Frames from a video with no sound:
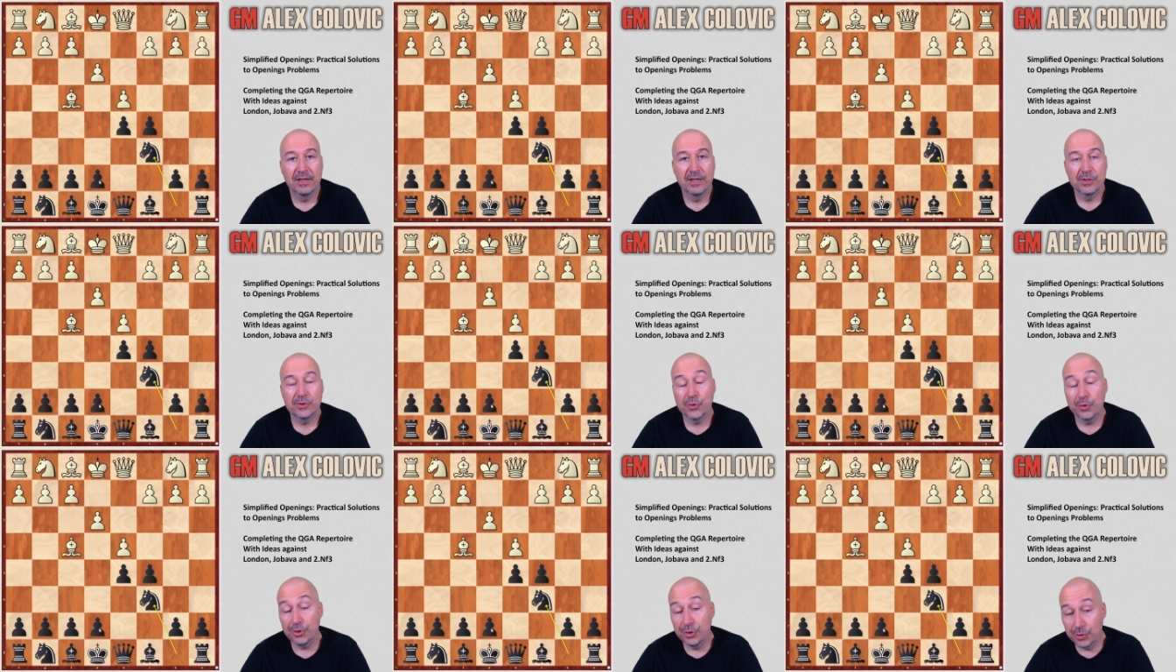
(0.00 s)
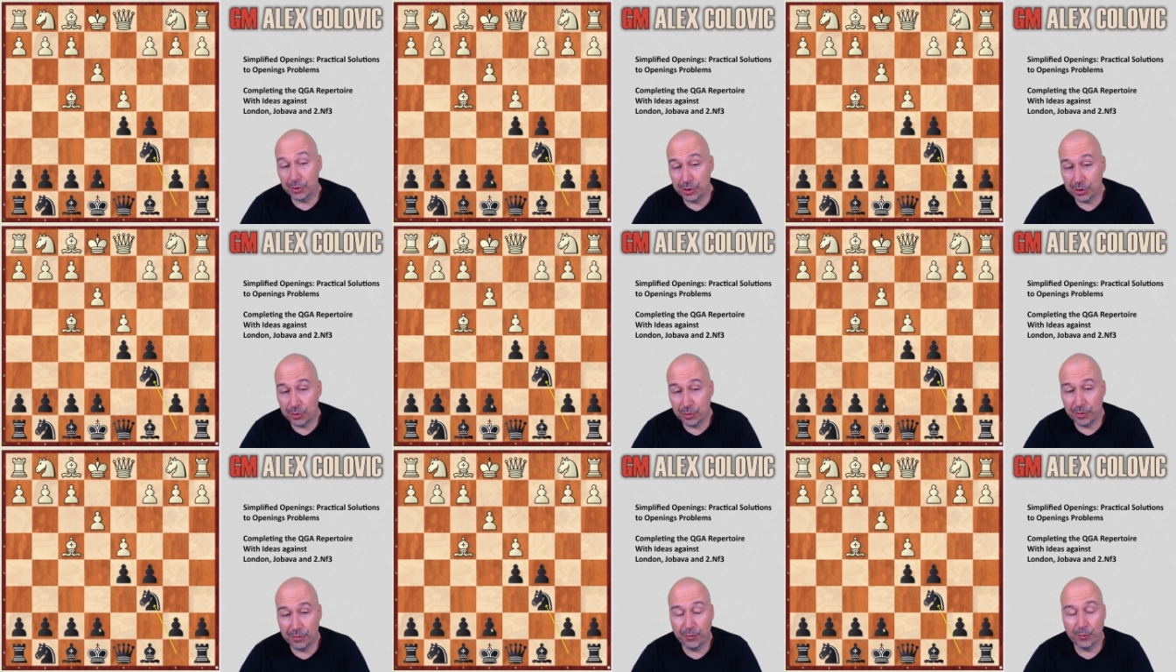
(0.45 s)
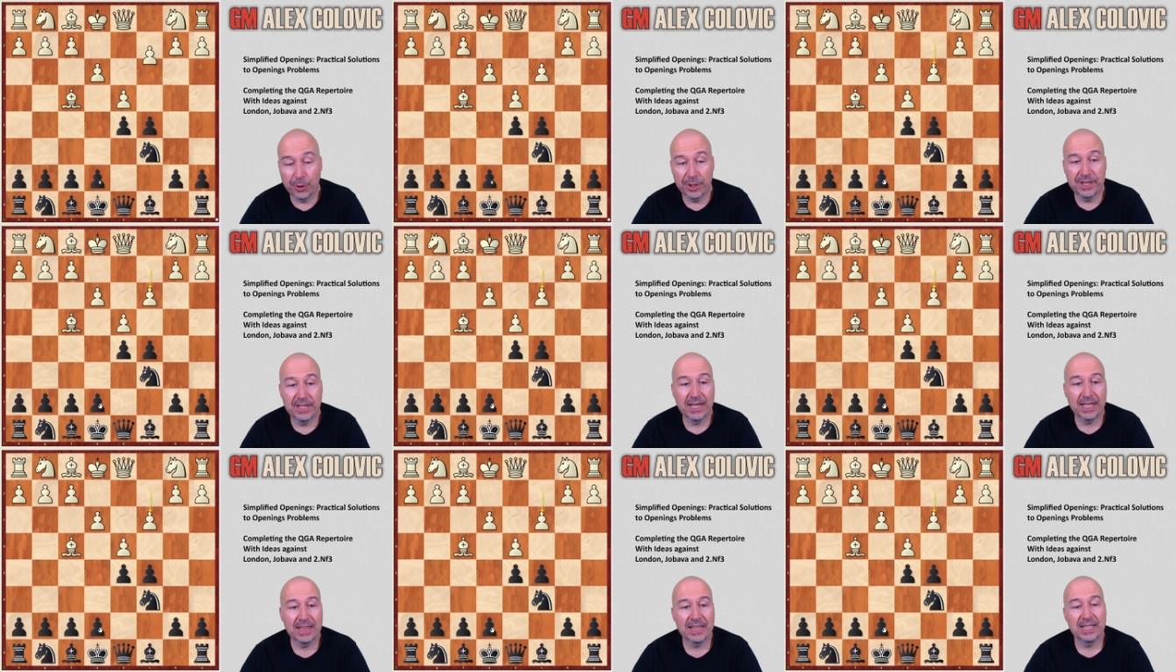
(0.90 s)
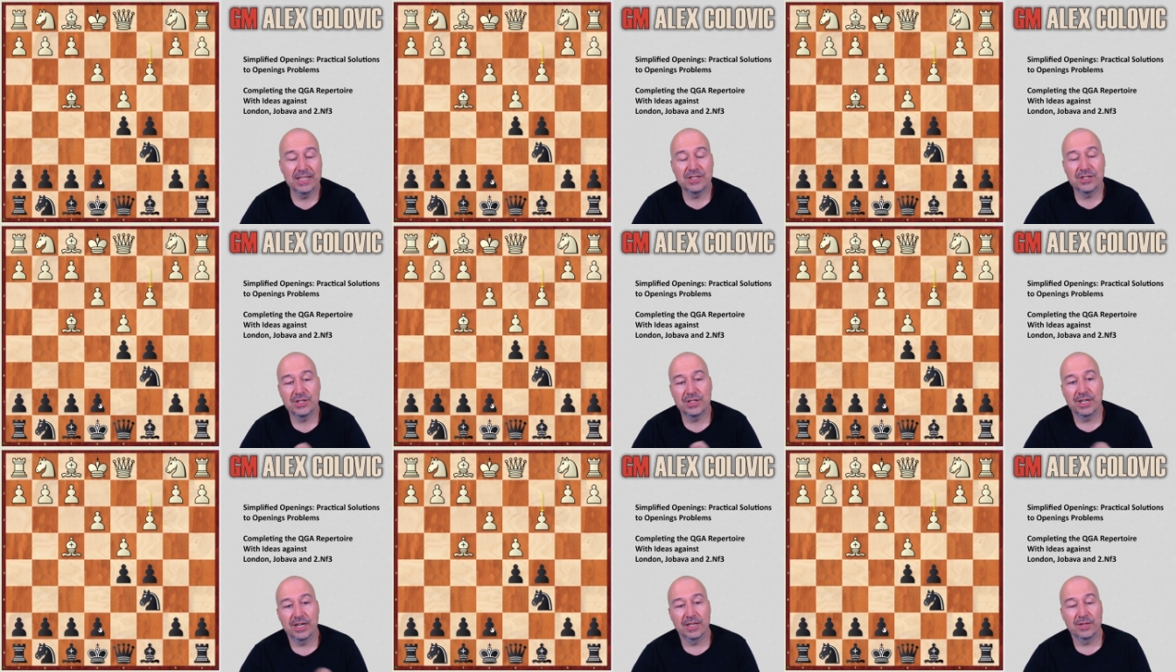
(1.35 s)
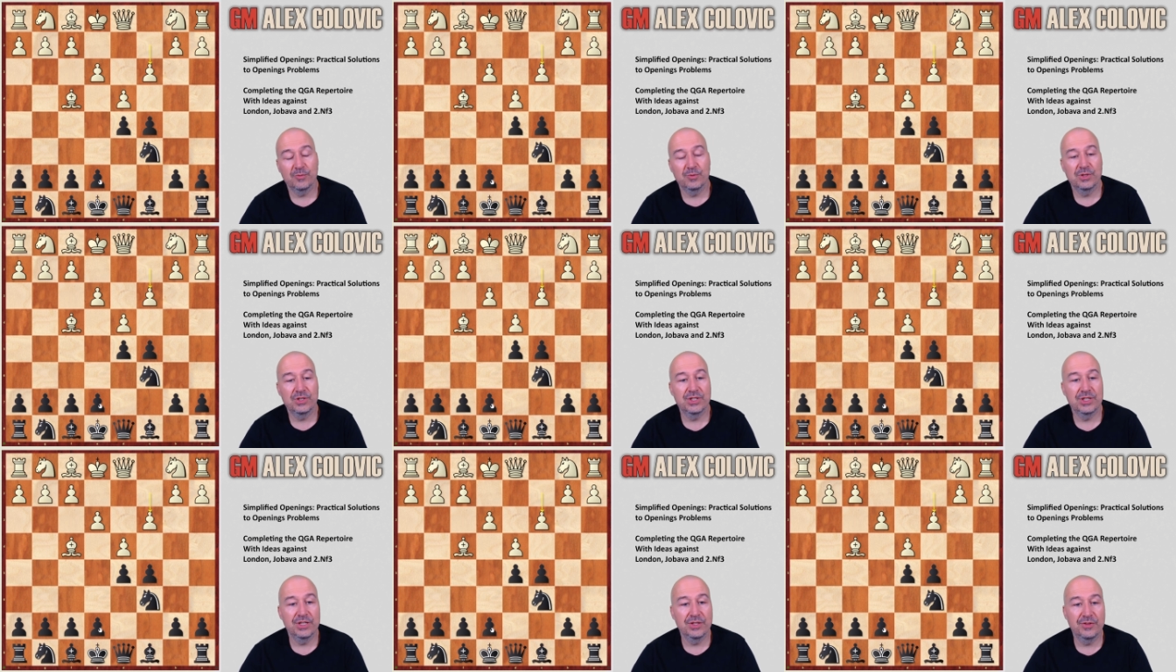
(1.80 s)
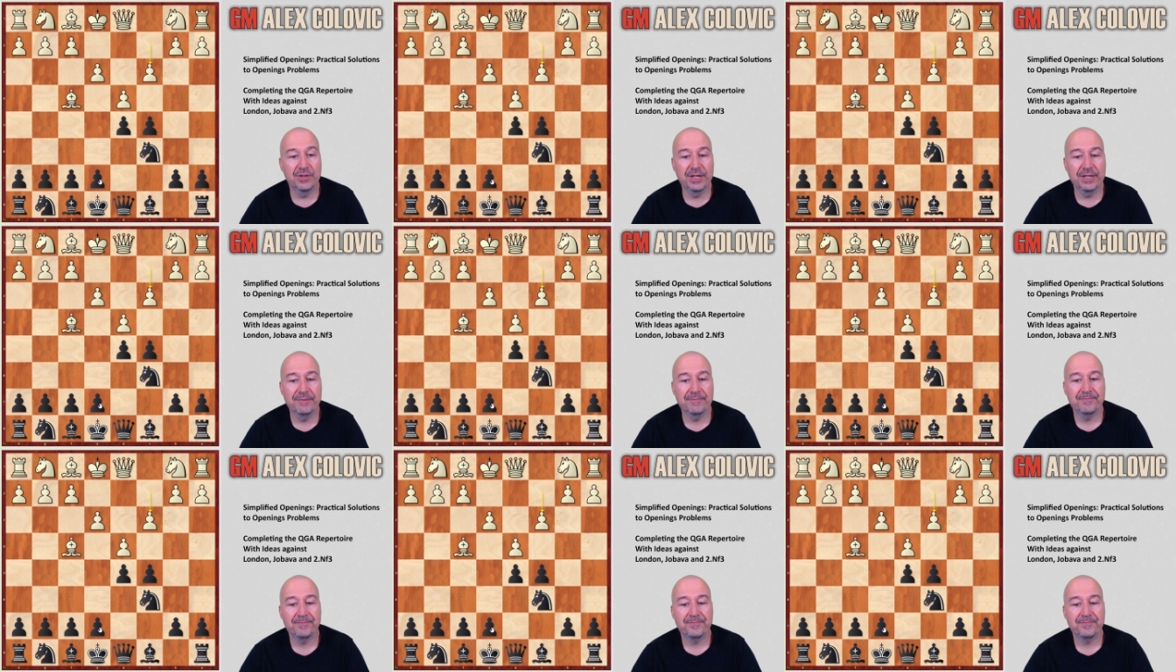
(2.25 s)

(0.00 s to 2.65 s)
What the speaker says: So in order to avoid that, let's start with c3